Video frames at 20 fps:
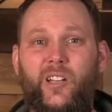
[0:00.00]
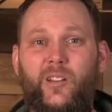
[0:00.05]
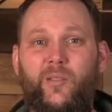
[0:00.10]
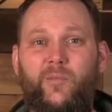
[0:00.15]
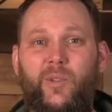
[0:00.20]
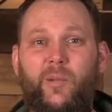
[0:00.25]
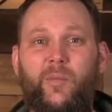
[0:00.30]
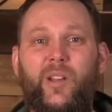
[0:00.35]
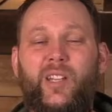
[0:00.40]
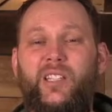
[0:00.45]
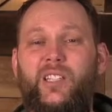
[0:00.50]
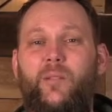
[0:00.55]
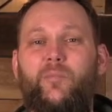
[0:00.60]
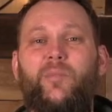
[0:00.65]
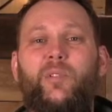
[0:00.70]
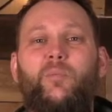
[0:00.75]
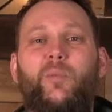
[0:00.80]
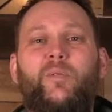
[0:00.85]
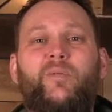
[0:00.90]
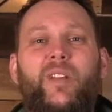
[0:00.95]
Maybe it's
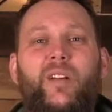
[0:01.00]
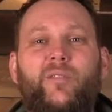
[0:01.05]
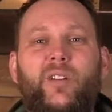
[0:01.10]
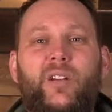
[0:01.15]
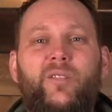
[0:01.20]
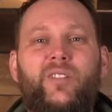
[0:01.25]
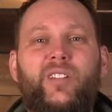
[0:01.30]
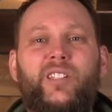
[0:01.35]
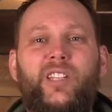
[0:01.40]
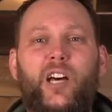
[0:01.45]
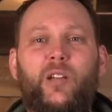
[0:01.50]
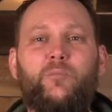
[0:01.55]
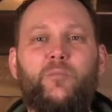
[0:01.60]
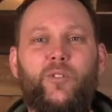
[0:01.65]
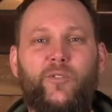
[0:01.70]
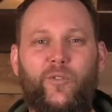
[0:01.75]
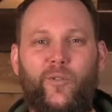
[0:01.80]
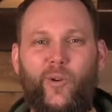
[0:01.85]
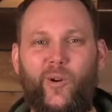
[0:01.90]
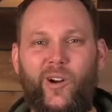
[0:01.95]
something we've never even done
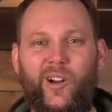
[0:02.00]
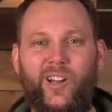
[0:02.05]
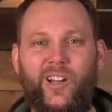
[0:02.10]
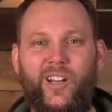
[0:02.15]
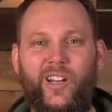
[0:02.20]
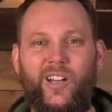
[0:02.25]
before.